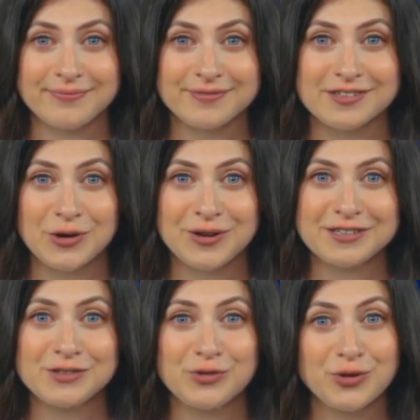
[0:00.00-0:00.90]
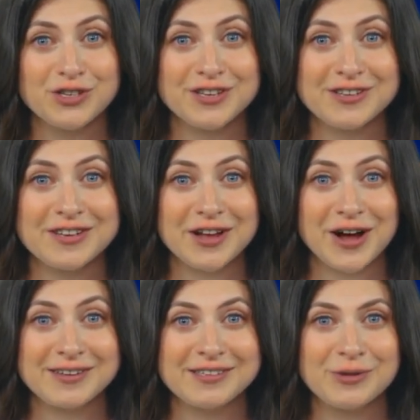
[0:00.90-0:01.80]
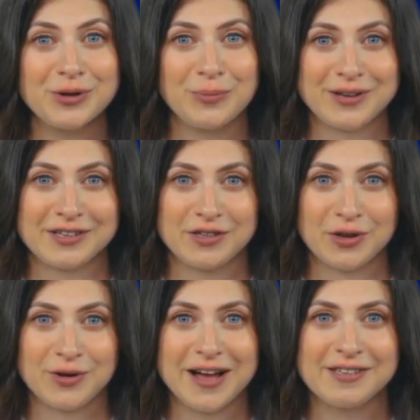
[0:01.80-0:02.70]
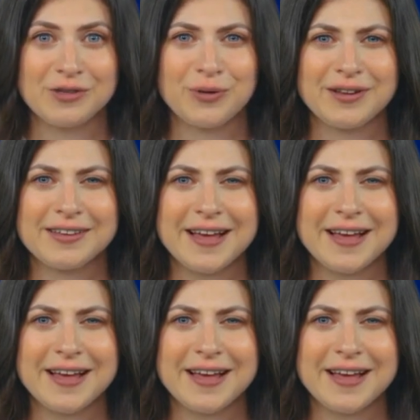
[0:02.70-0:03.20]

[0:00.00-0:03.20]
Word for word: So it's crucial to constantly listen to your customers,